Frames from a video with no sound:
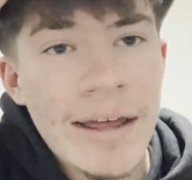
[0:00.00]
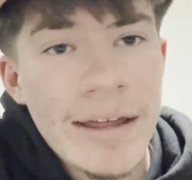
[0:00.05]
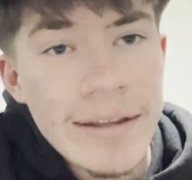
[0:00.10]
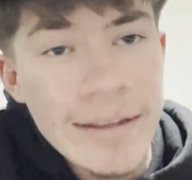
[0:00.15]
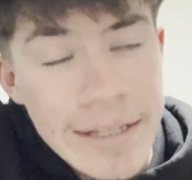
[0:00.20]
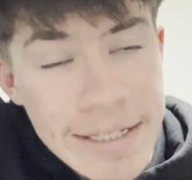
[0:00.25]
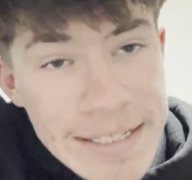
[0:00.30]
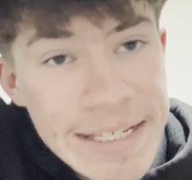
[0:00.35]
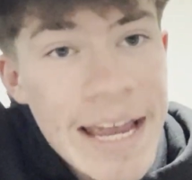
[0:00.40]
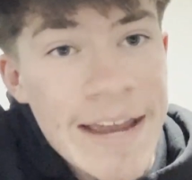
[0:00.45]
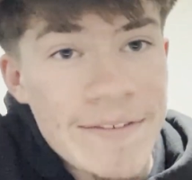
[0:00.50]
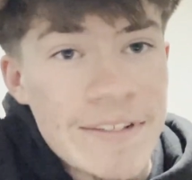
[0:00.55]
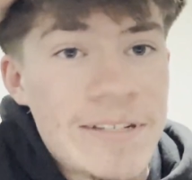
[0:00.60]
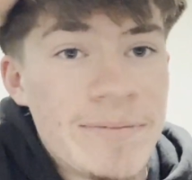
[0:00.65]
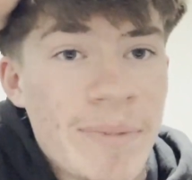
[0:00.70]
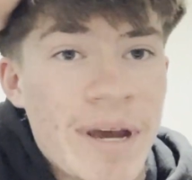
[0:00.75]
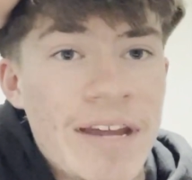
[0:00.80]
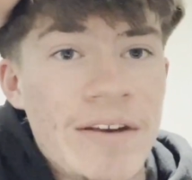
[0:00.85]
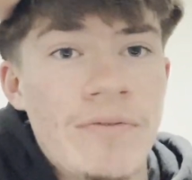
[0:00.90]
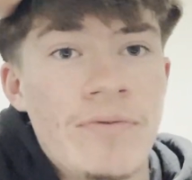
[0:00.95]
The saves he's
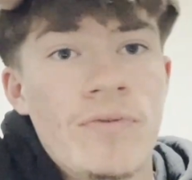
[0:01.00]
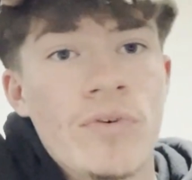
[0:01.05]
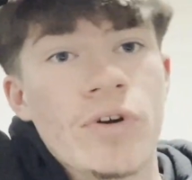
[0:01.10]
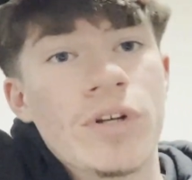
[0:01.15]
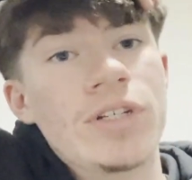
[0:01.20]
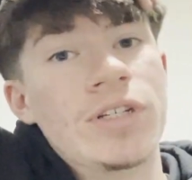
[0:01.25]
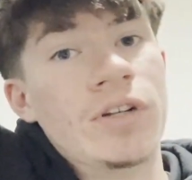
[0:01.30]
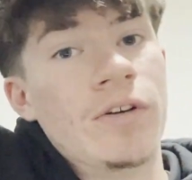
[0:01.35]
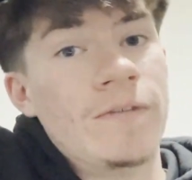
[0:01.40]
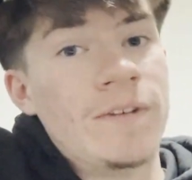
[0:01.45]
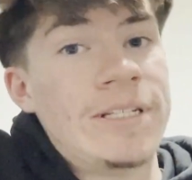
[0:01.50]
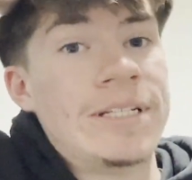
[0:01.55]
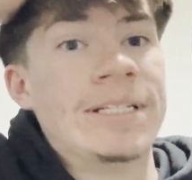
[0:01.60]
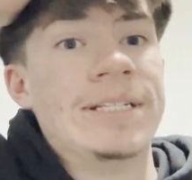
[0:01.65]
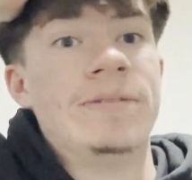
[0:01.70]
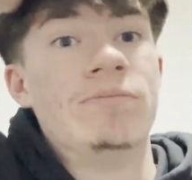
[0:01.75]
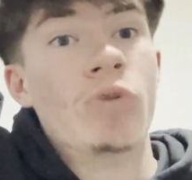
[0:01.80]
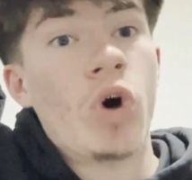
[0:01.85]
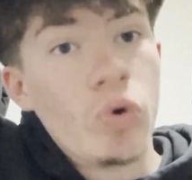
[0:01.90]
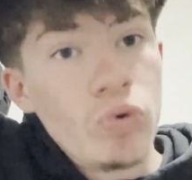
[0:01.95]
made for us, and
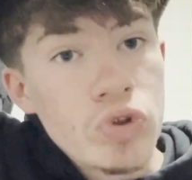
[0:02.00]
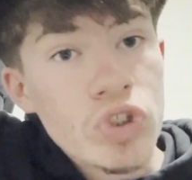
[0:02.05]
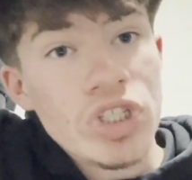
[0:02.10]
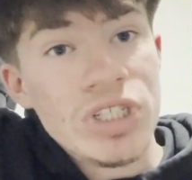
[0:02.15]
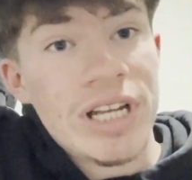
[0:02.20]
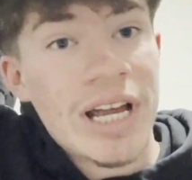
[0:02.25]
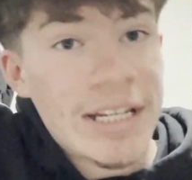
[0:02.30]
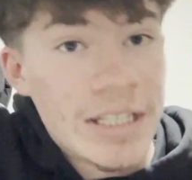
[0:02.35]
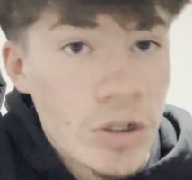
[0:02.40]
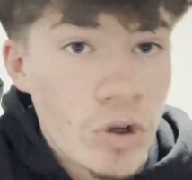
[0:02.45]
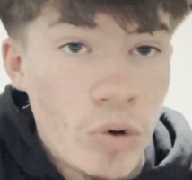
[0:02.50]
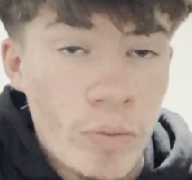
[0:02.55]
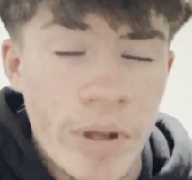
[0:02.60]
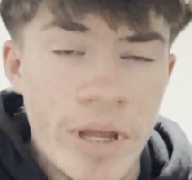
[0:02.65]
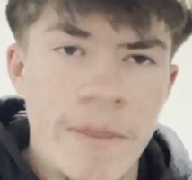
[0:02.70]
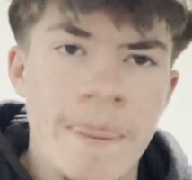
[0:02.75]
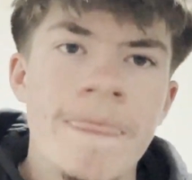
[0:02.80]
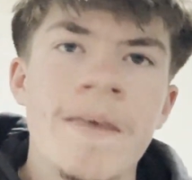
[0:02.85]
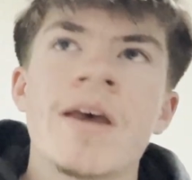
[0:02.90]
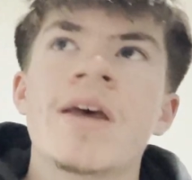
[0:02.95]
obviously Olsen's had to come
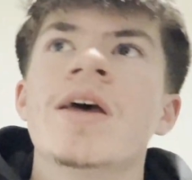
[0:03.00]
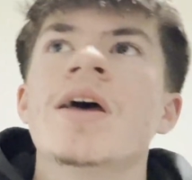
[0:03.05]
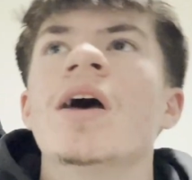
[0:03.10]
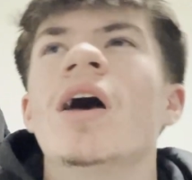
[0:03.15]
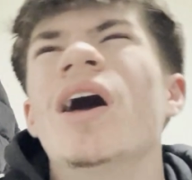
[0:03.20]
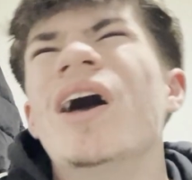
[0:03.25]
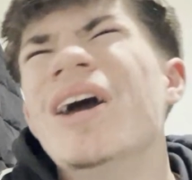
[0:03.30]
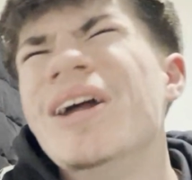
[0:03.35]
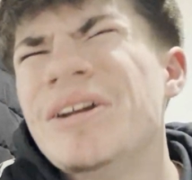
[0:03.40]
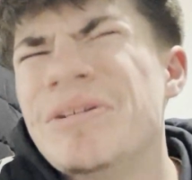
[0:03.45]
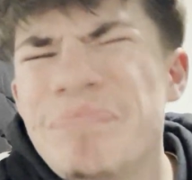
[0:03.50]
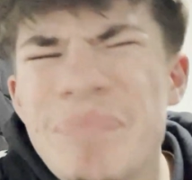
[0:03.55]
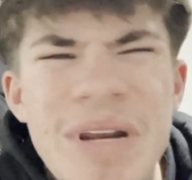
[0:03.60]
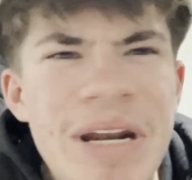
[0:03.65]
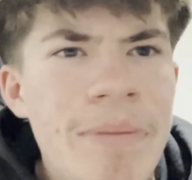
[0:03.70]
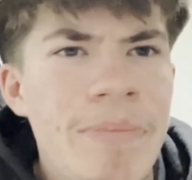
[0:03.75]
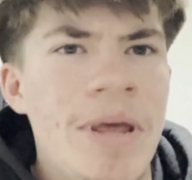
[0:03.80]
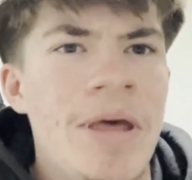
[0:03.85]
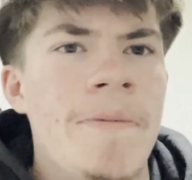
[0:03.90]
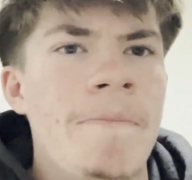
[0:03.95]
in and been
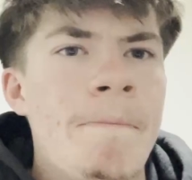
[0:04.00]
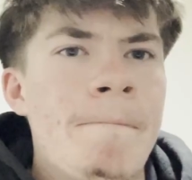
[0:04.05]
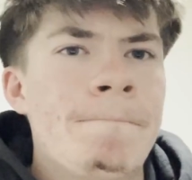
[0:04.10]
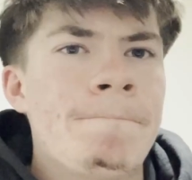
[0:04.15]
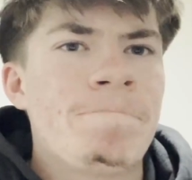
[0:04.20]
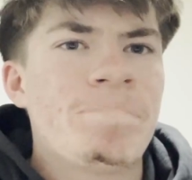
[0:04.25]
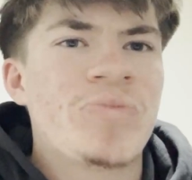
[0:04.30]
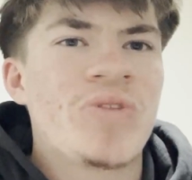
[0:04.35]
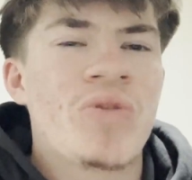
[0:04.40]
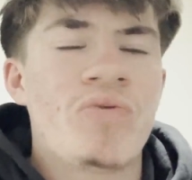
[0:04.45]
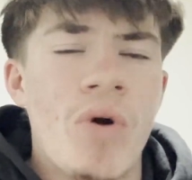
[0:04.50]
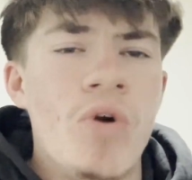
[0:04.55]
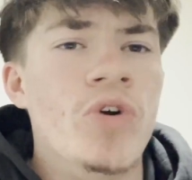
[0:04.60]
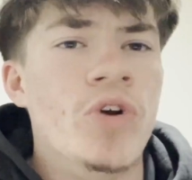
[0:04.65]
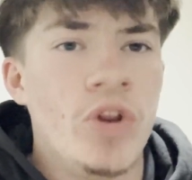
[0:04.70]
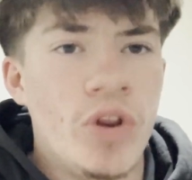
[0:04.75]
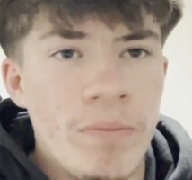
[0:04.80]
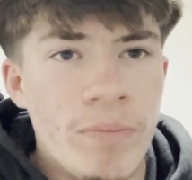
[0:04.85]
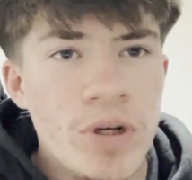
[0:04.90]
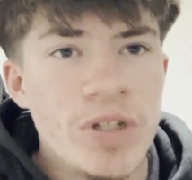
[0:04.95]
a bit thrown
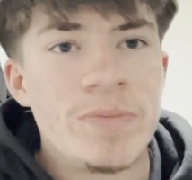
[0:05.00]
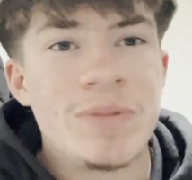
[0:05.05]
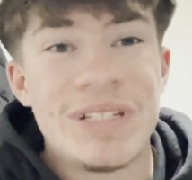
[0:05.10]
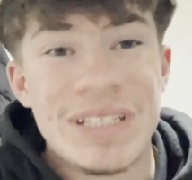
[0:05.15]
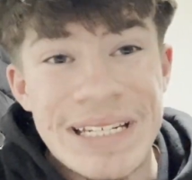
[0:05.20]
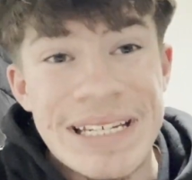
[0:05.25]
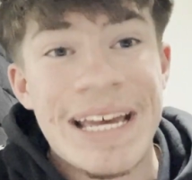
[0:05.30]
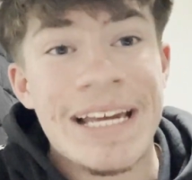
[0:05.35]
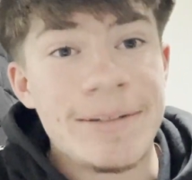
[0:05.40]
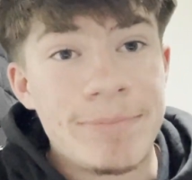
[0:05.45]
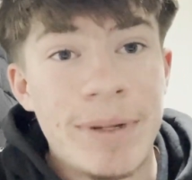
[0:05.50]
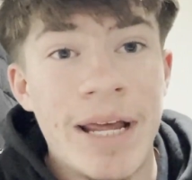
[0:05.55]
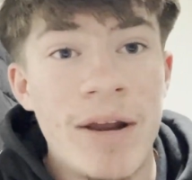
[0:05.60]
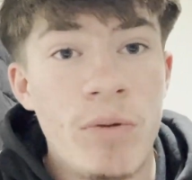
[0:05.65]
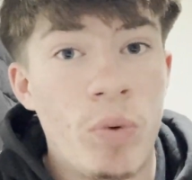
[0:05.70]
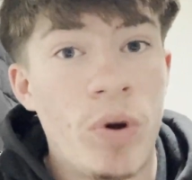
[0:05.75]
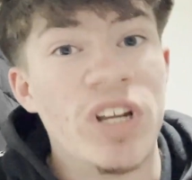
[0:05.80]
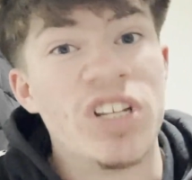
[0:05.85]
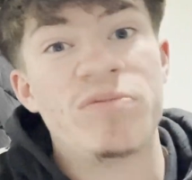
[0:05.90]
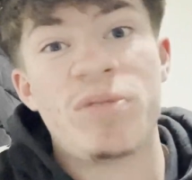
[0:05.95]
under the bus because he has
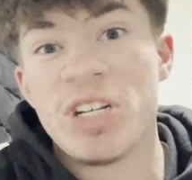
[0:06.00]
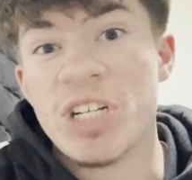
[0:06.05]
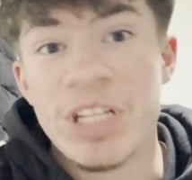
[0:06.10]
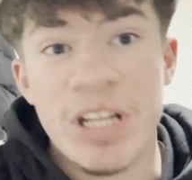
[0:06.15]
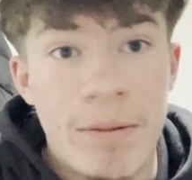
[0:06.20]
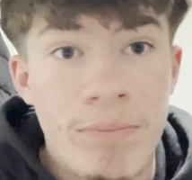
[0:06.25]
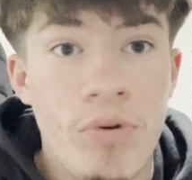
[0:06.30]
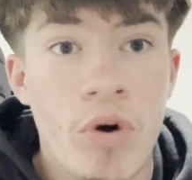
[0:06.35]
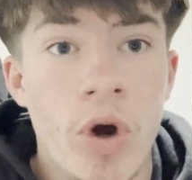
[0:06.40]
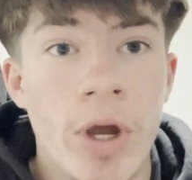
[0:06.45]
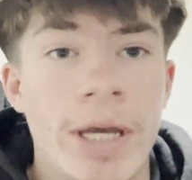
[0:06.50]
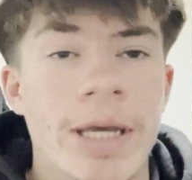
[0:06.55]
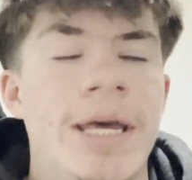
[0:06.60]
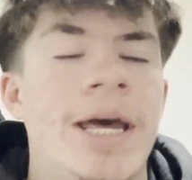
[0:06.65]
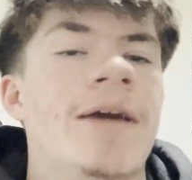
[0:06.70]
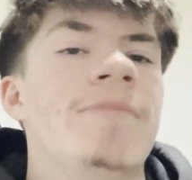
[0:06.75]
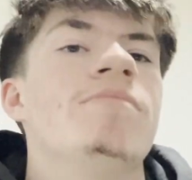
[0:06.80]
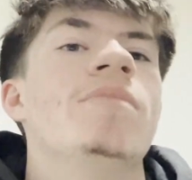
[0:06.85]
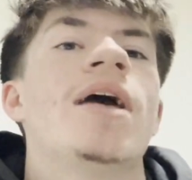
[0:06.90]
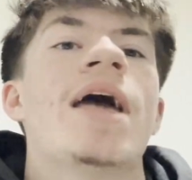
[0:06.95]
played well, especially in that Brighton
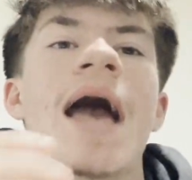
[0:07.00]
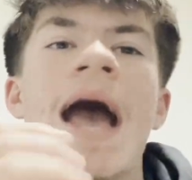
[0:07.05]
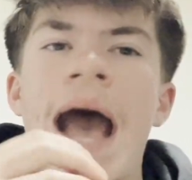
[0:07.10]
game.